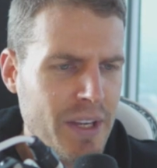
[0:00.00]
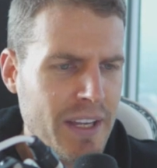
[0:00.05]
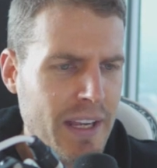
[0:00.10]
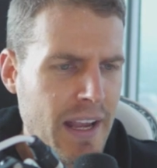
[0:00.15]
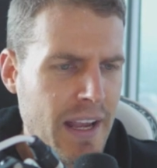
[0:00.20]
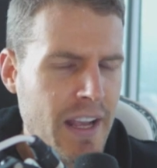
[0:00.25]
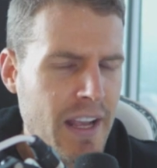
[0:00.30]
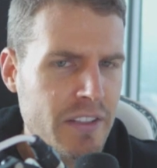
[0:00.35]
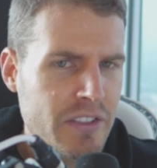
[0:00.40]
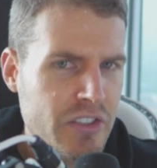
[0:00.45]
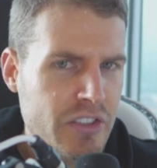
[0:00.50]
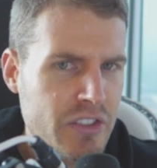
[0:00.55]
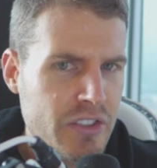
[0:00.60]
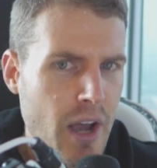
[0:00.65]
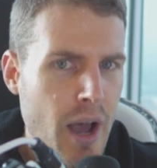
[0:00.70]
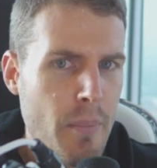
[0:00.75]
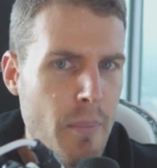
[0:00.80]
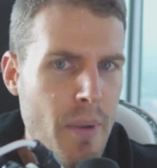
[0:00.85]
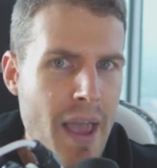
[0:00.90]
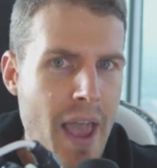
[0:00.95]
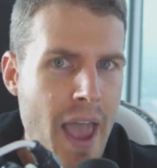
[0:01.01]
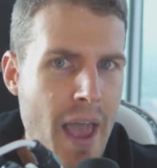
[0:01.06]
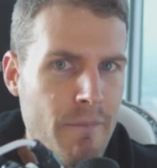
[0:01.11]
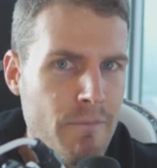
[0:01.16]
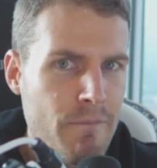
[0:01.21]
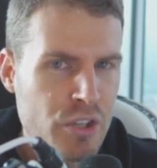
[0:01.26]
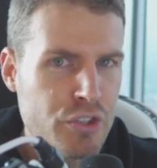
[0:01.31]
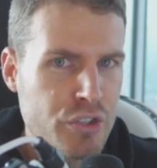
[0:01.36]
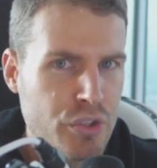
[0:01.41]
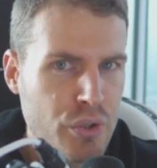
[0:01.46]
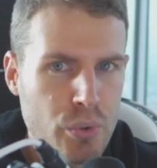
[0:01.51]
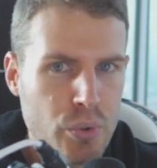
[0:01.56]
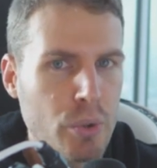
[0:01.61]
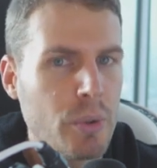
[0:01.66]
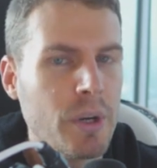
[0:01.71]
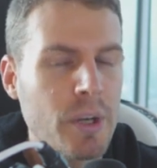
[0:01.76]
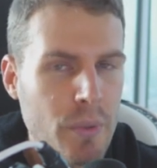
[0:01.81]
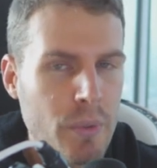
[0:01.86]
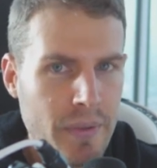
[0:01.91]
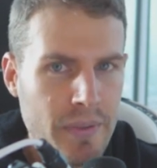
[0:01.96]
of we can't stop
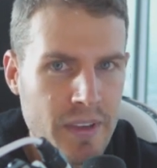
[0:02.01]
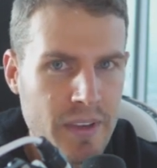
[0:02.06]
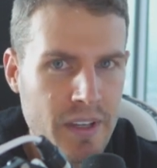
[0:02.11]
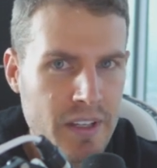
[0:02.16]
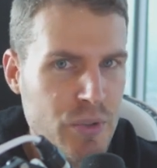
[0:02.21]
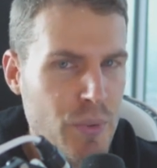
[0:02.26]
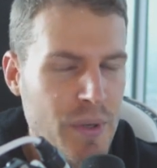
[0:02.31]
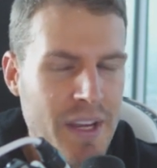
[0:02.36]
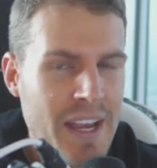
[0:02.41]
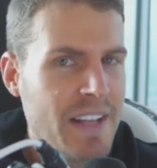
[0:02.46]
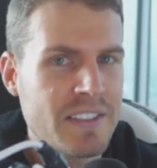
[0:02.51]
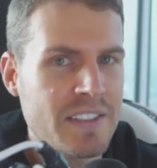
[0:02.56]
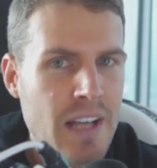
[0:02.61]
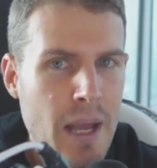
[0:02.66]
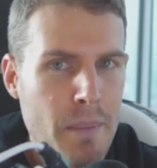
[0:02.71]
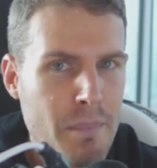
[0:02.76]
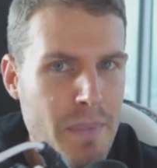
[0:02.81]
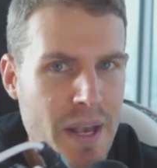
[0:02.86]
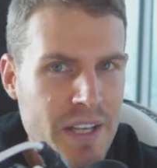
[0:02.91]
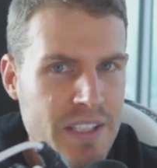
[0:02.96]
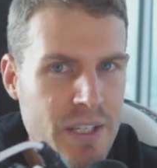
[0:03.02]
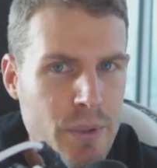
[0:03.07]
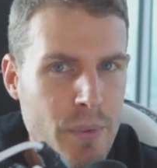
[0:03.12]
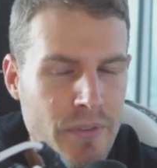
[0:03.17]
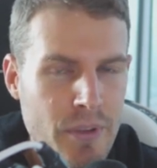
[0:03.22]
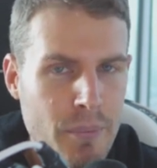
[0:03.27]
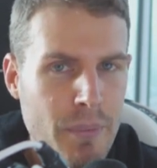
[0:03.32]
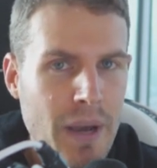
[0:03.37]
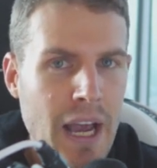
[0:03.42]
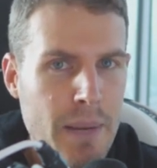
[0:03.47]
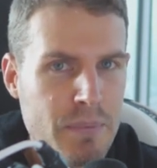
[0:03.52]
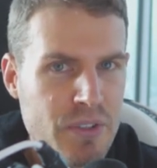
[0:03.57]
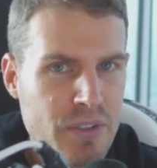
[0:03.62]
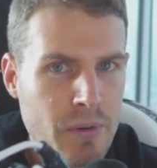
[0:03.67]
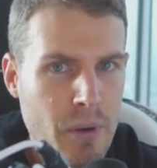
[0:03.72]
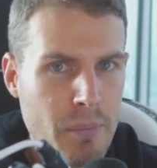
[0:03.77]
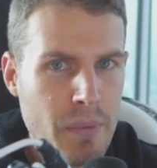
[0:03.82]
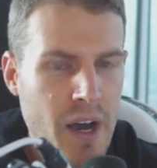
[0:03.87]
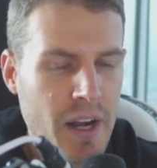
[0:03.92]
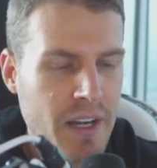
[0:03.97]
screwing with things. We can't stop messing with the pipes
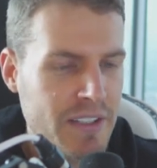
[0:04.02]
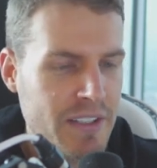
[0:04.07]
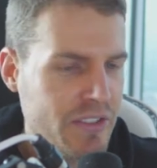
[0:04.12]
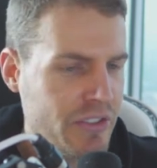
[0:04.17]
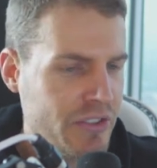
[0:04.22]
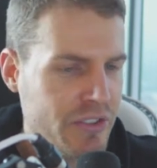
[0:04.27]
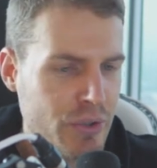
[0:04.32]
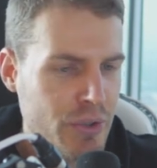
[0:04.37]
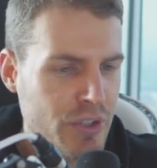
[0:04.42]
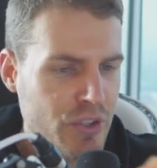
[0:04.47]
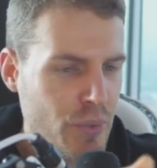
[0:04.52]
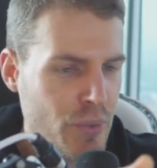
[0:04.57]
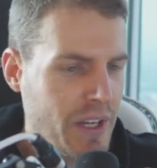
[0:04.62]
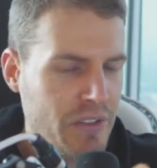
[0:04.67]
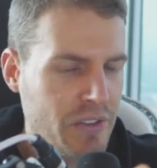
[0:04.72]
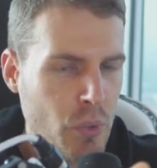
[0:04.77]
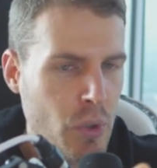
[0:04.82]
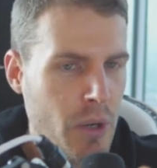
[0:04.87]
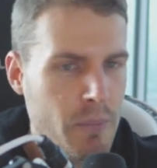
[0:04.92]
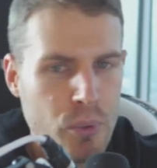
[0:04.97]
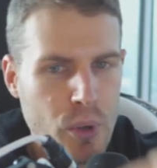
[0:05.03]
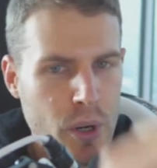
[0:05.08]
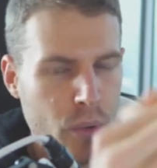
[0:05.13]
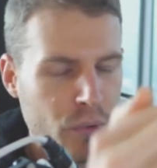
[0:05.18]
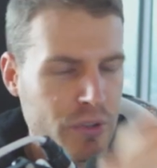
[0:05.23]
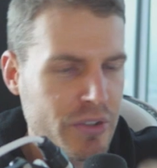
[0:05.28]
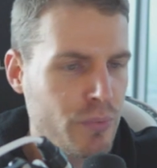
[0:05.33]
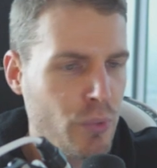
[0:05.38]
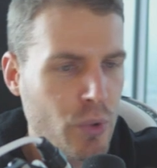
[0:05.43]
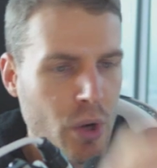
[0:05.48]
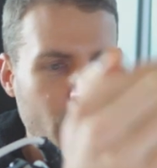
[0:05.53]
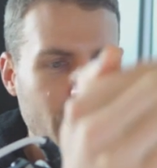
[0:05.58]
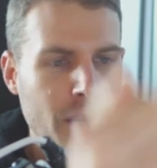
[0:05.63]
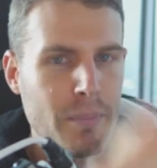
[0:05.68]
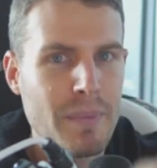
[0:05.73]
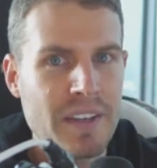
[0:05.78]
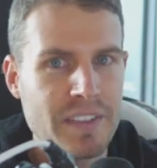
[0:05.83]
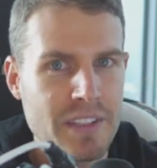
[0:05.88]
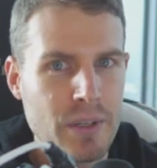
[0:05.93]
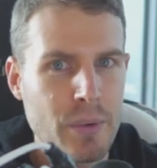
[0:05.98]
of our bodies. As soon as we get to one point, we're, we're
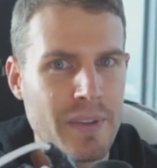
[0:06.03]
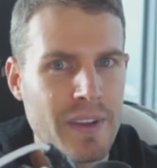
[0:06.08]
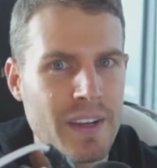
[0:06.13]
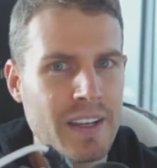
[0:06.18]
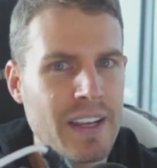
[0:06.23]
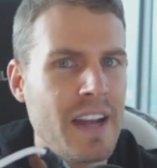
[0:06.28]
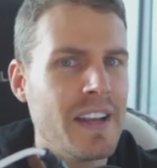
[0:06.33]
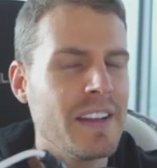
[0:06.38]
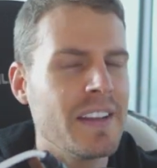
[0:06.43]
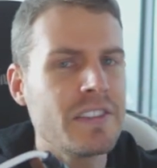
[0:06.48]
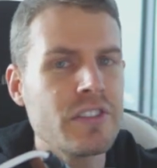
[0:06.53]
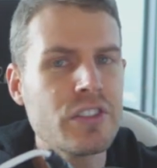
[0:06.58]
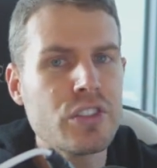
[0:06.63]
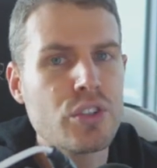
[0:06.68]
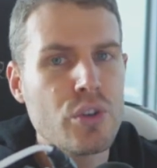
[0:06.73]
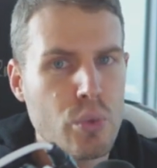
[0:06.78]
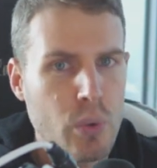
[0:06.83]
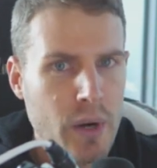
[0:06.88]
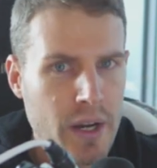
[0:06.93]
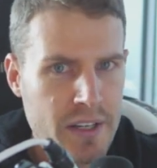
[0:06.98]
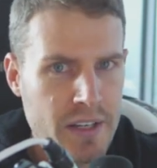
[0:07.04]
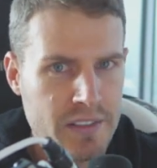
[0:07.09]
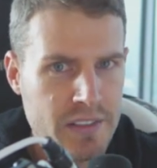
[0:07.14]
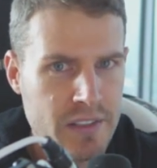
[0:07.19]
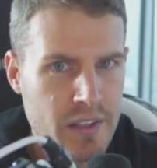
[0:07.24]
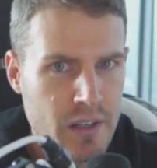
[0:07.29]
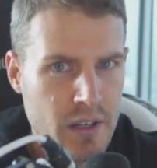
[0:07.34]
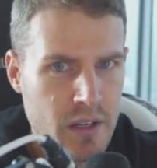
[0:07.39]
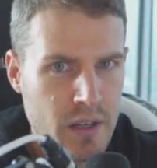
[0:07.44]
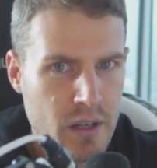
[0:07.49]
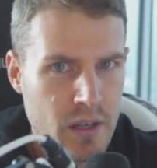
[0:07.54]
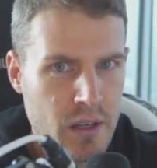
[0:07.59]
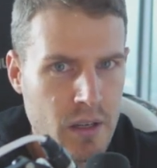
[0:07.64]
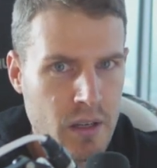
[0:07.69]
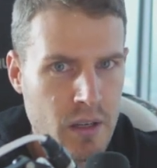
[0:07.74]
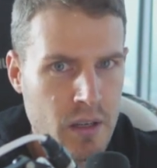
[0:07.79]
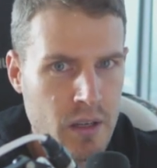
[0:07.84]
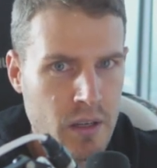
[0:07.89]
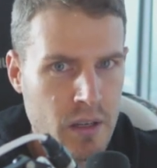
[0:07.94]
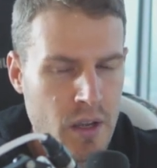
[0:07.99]
already messing with it again. And this is great
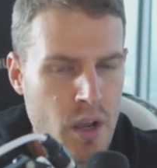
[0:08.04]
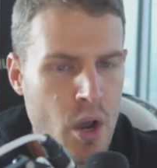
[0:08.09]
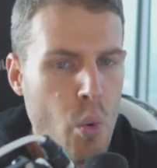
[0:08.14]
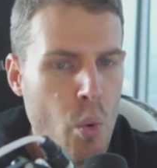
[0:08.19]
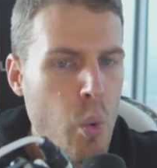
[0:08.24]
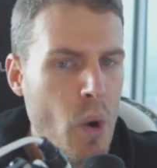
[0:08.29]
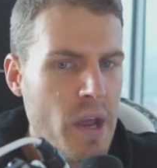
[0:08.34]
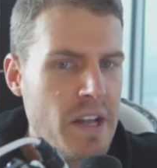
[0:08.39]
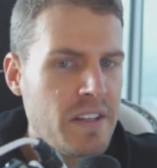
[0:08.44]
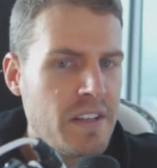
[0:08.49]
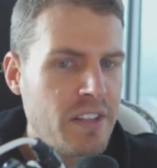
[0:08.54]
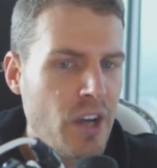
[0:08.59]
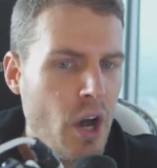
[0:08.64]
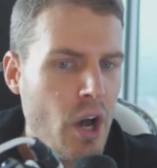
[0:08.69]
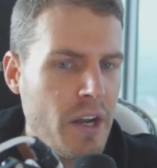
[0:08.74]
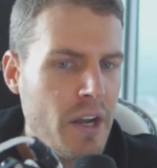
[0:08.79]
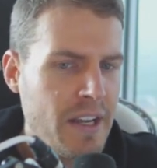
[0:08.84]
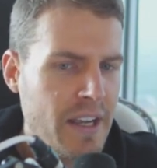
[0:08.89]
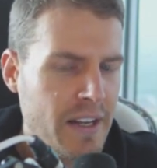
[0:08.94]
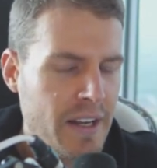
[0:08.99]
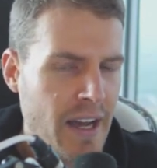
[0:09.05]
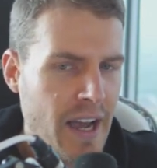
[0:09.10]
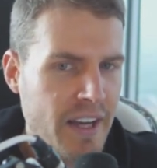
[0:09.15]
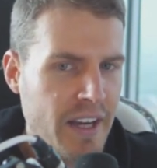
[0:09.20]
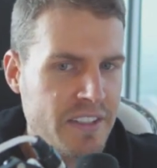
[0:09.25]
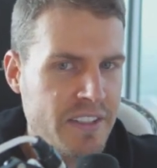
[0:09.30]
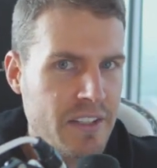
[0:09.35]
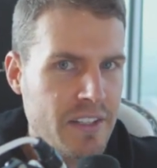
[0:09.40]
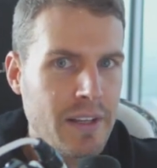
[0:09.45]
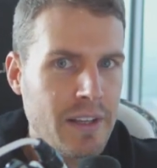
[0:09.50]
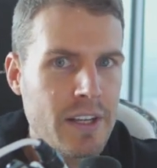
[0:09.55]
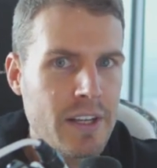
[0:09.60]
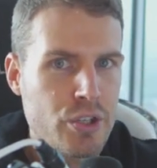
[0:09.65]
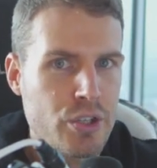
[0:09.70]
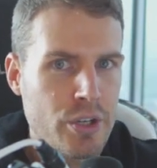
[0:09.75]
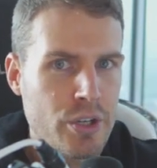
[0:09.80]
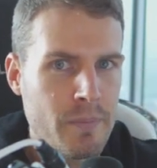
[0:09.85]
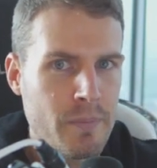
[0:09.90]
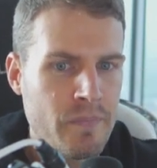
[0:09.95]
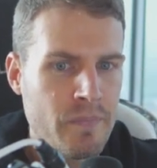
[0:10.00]
when done in
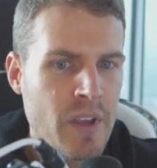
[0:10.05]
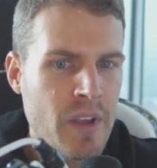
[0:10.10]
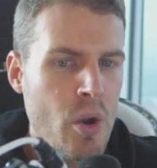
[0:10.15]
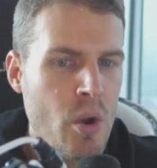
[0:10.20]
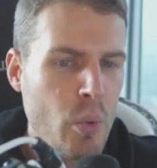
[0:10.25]
isolation.